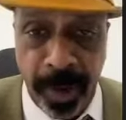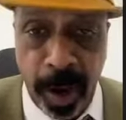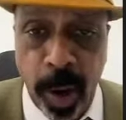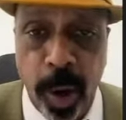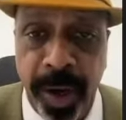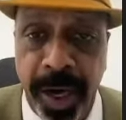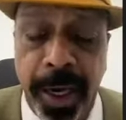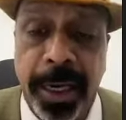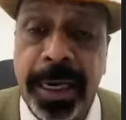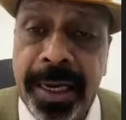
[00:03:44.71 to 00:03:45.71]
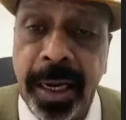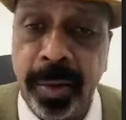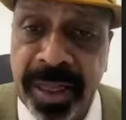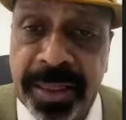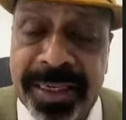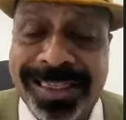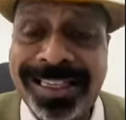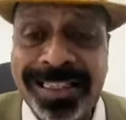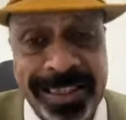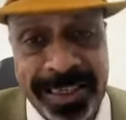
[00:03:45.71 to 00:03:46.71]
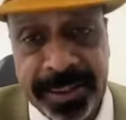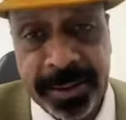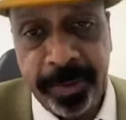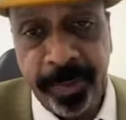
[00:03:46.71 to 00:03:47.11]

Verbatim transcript: How do we deal with this disease?